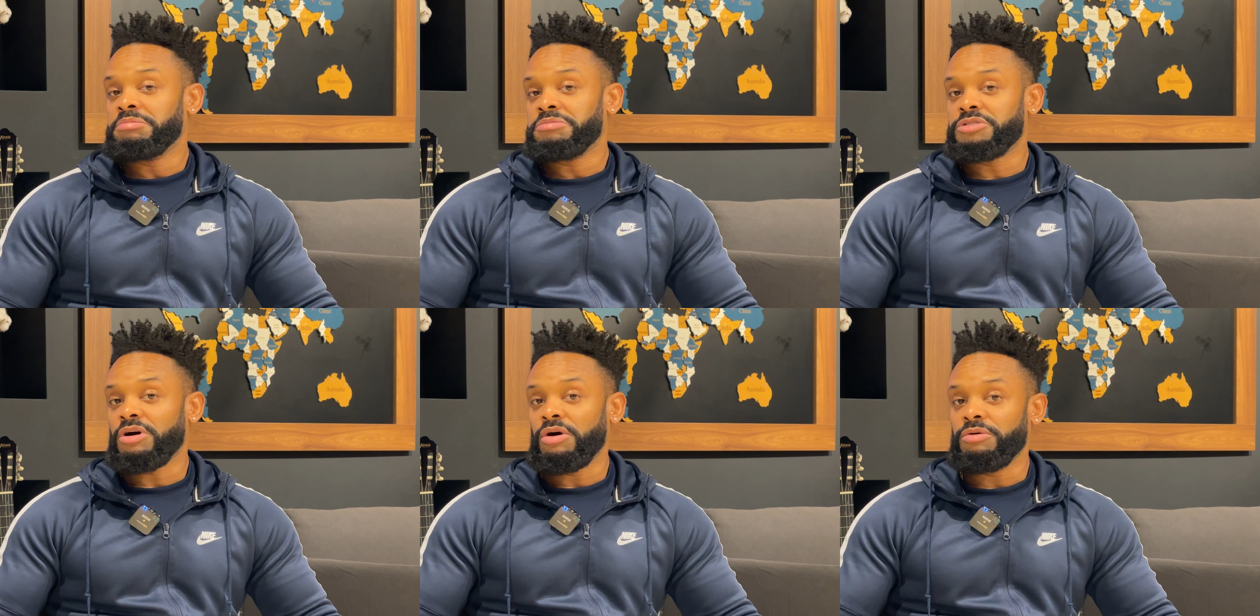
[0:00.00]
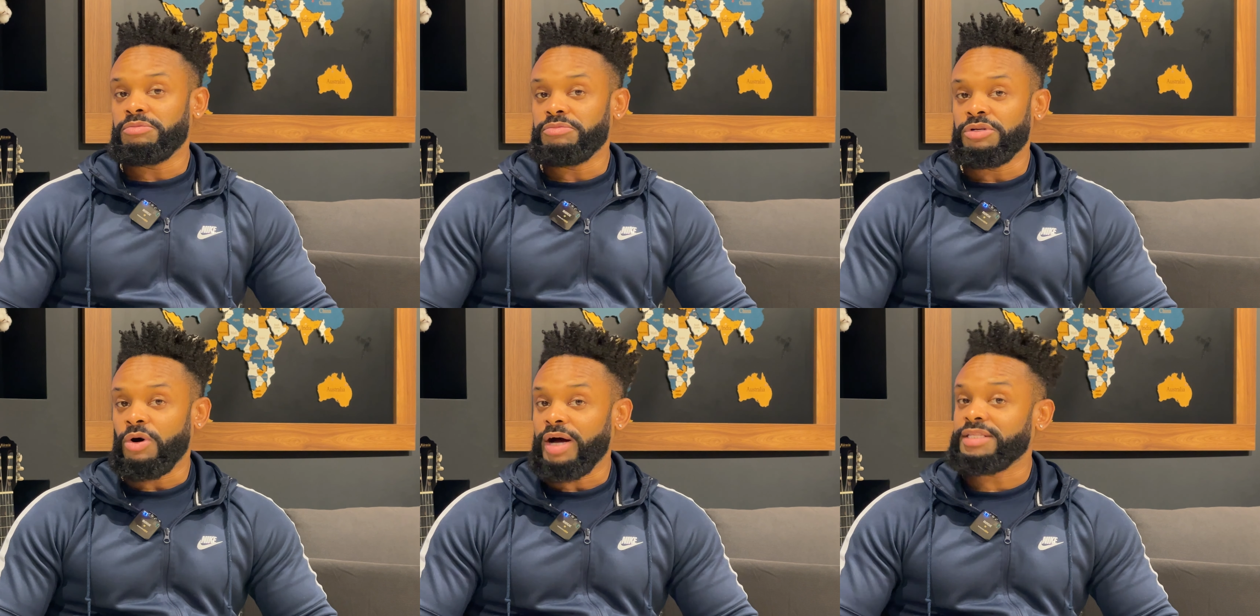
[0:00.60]
So, you
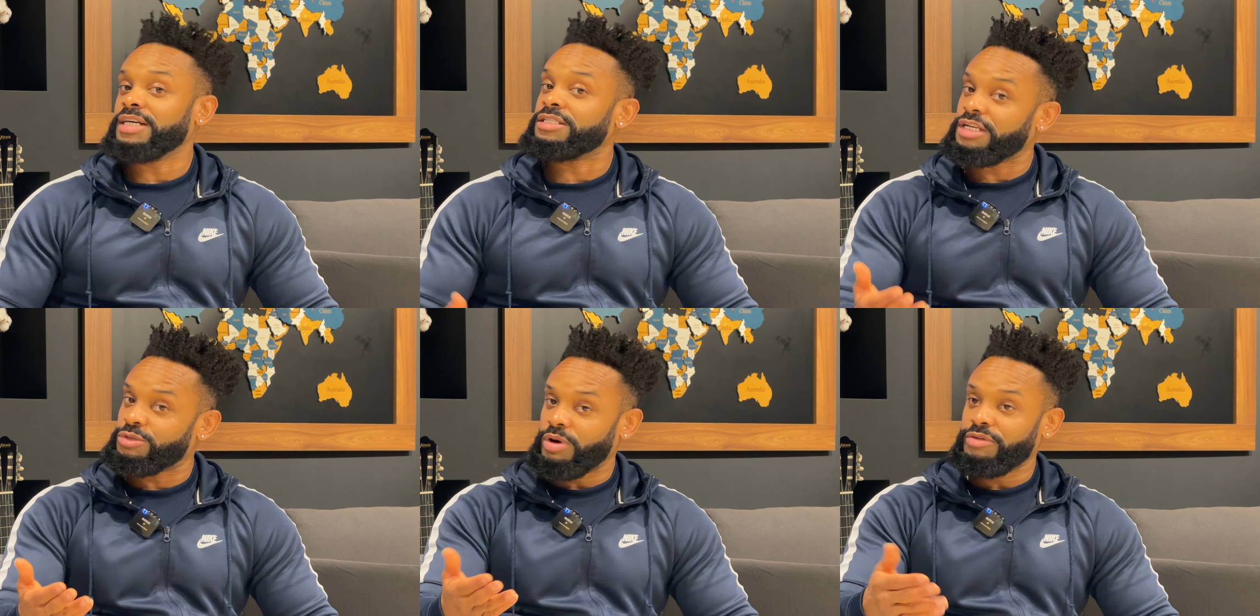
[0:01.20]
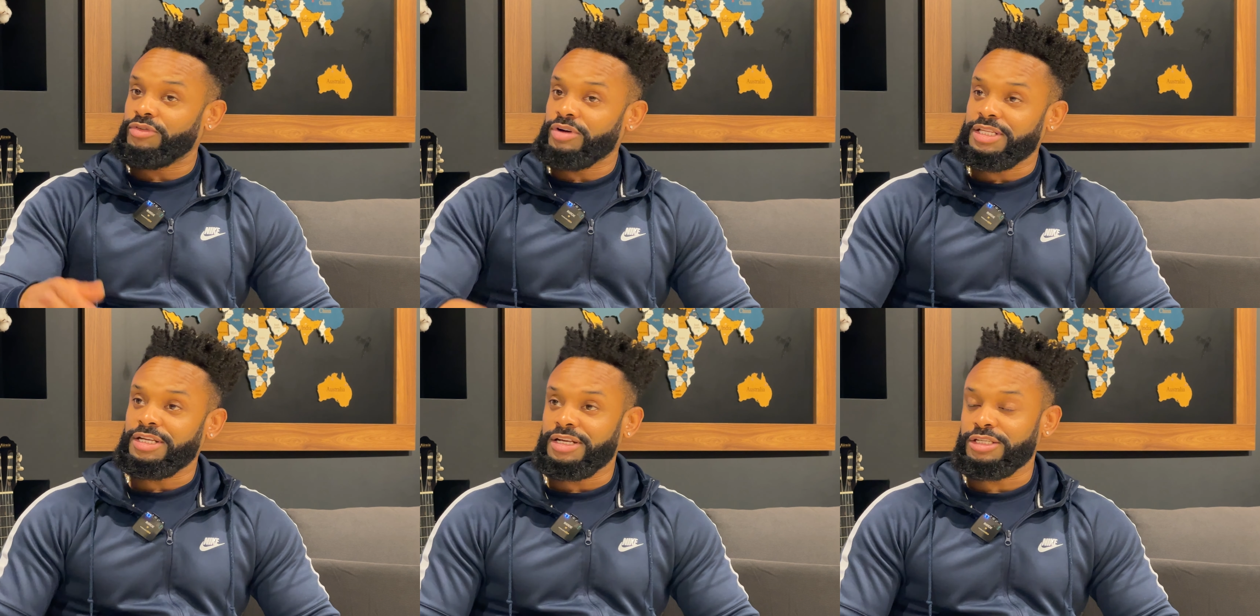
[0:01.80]
know, I, that's, that's one thing I
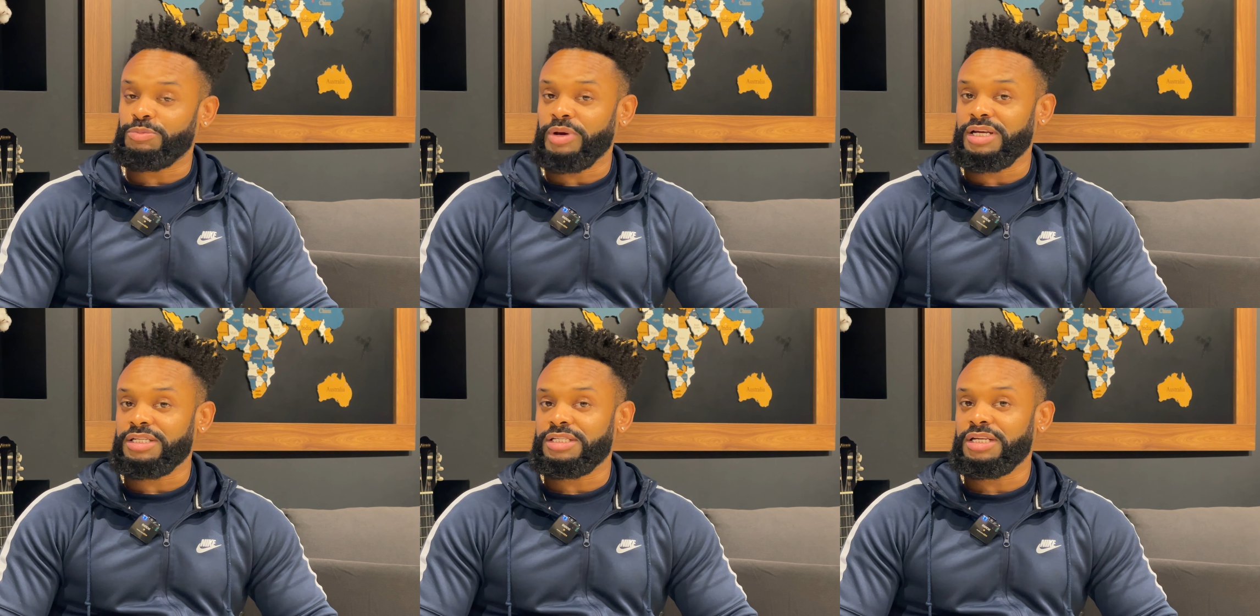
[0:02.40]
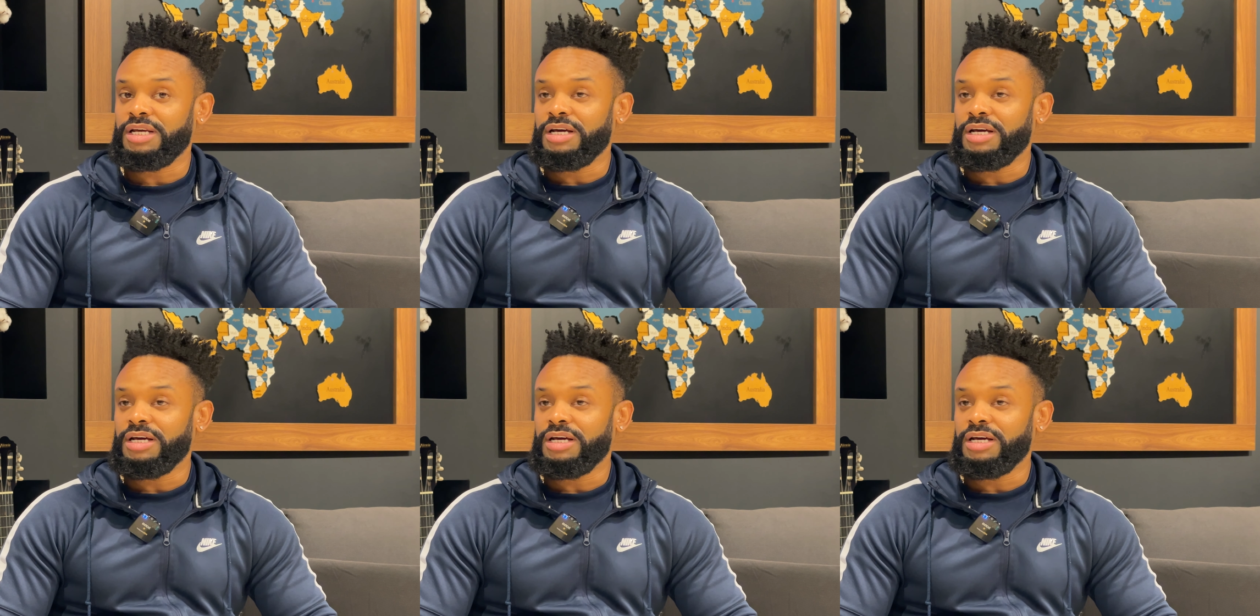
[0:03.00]
didn't expect.